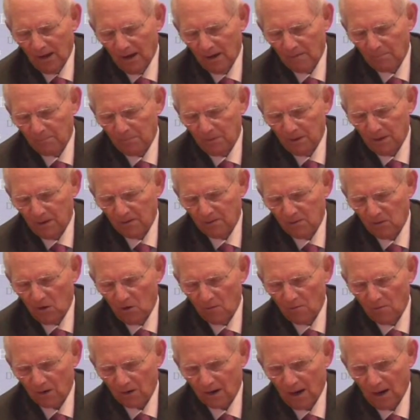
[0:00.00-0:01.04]
had been to
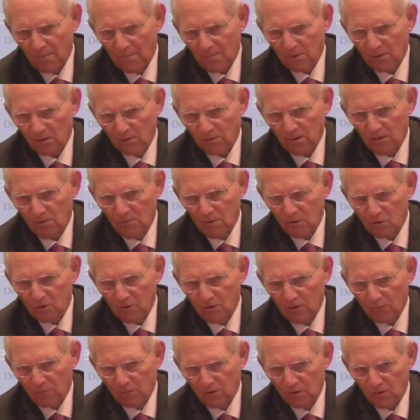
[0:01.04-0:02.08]
overcome the
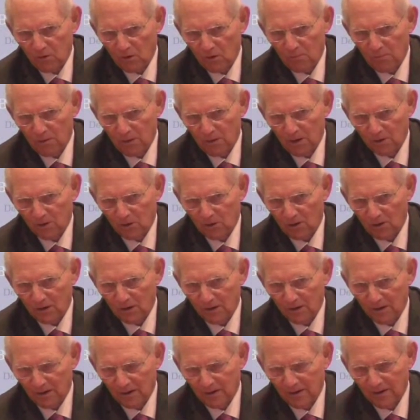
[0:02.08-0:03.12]
division of the European
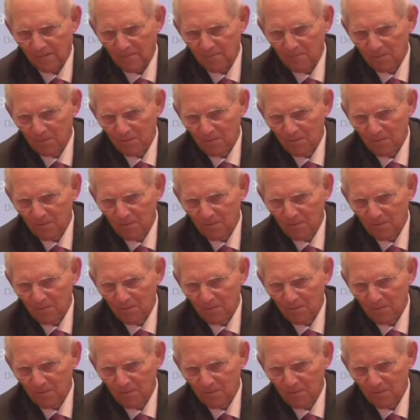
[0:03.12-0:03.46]
continent.